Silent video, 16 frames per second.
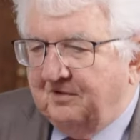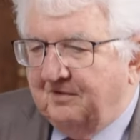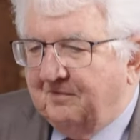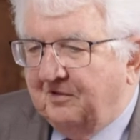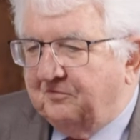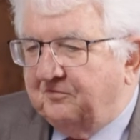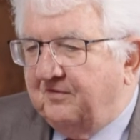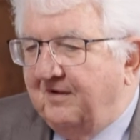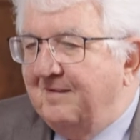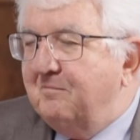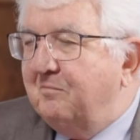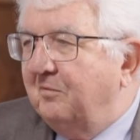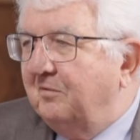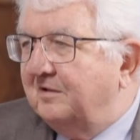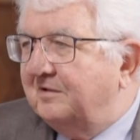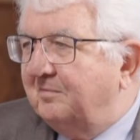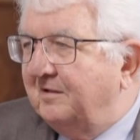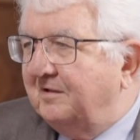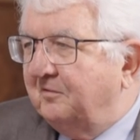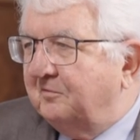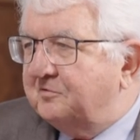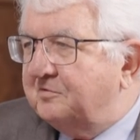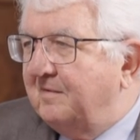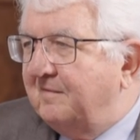only want to import, but
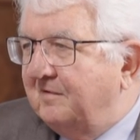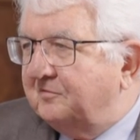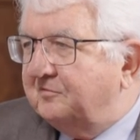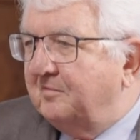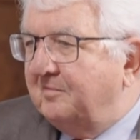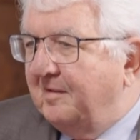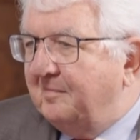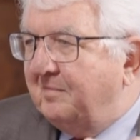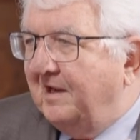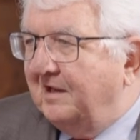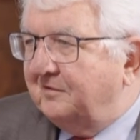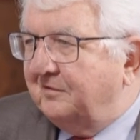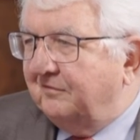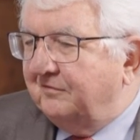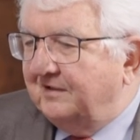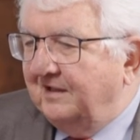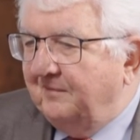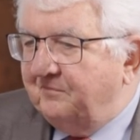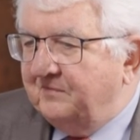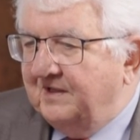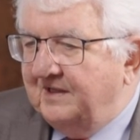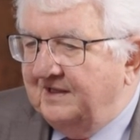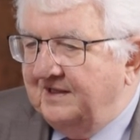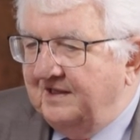also we want to be part of the
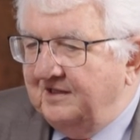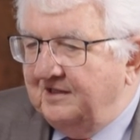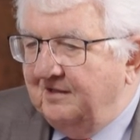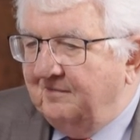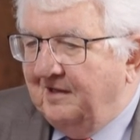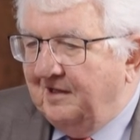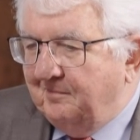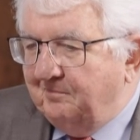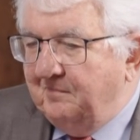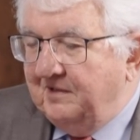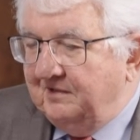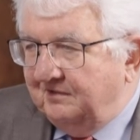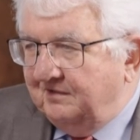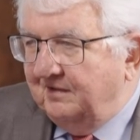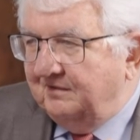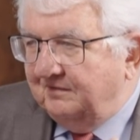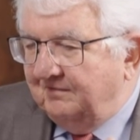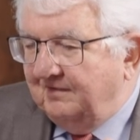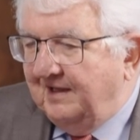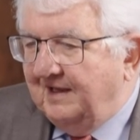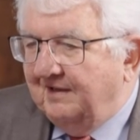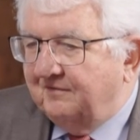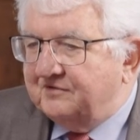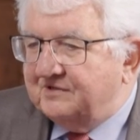development, and we
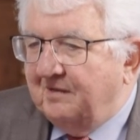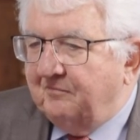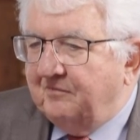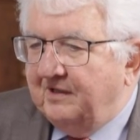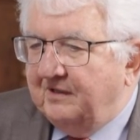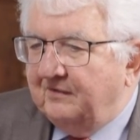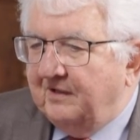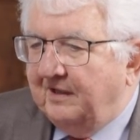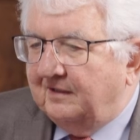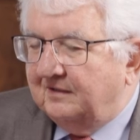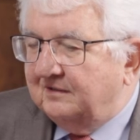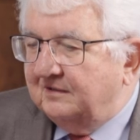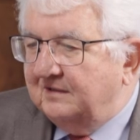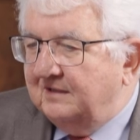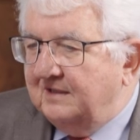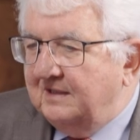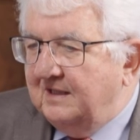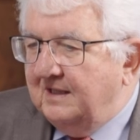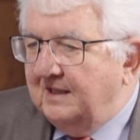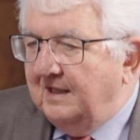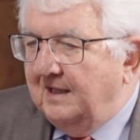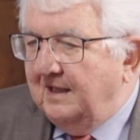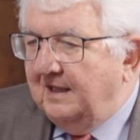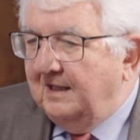have something there.
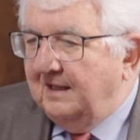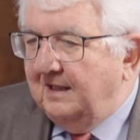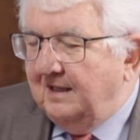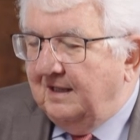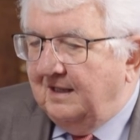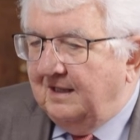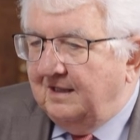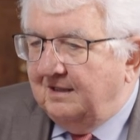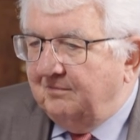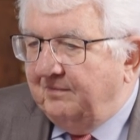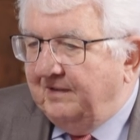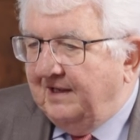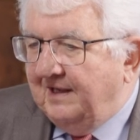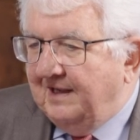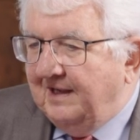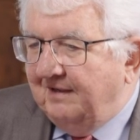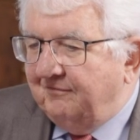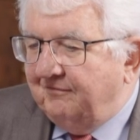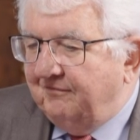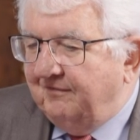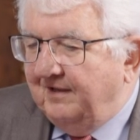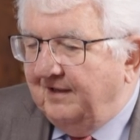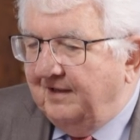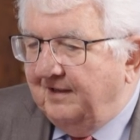We have
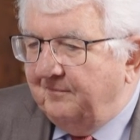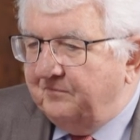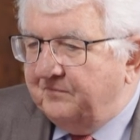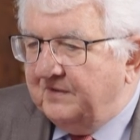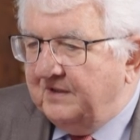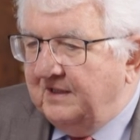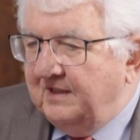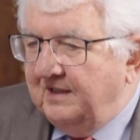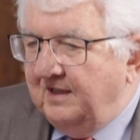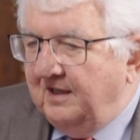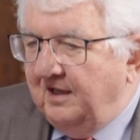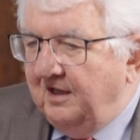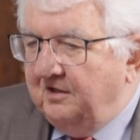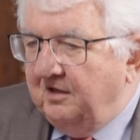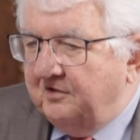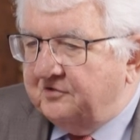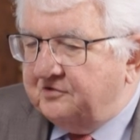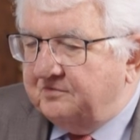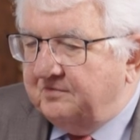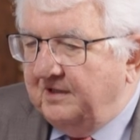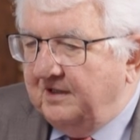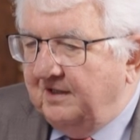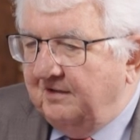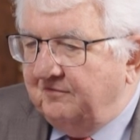in
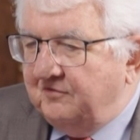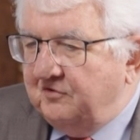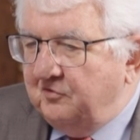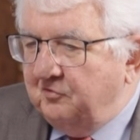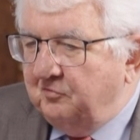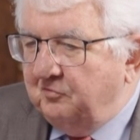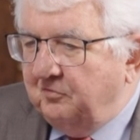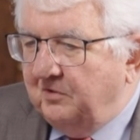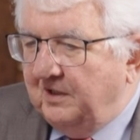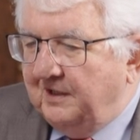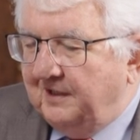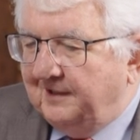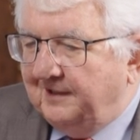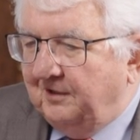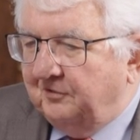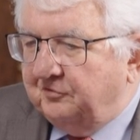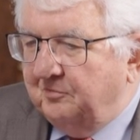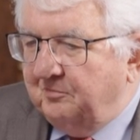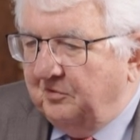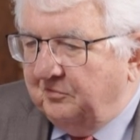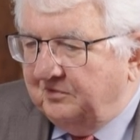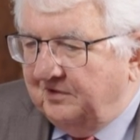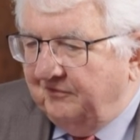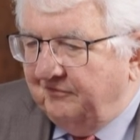Austria a few
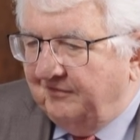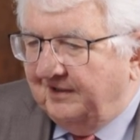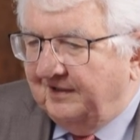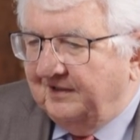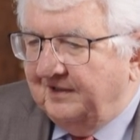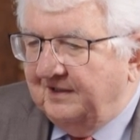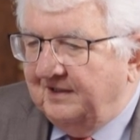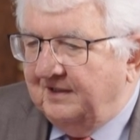automotive